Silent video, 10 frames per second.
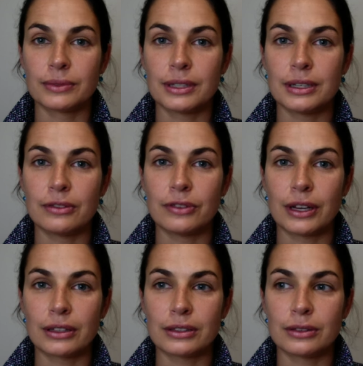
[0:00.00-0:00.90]
the
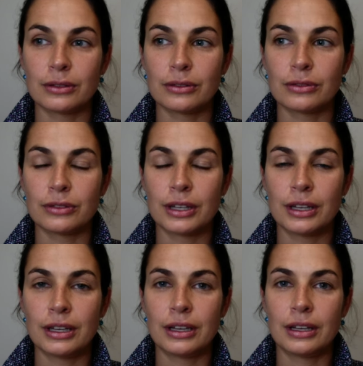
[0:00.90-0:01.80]
effect of
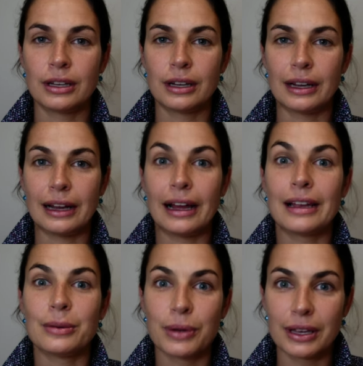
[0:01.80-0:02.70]

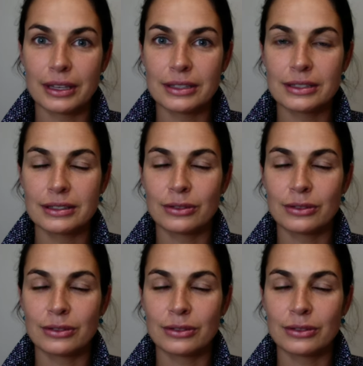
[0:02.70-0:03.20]
highways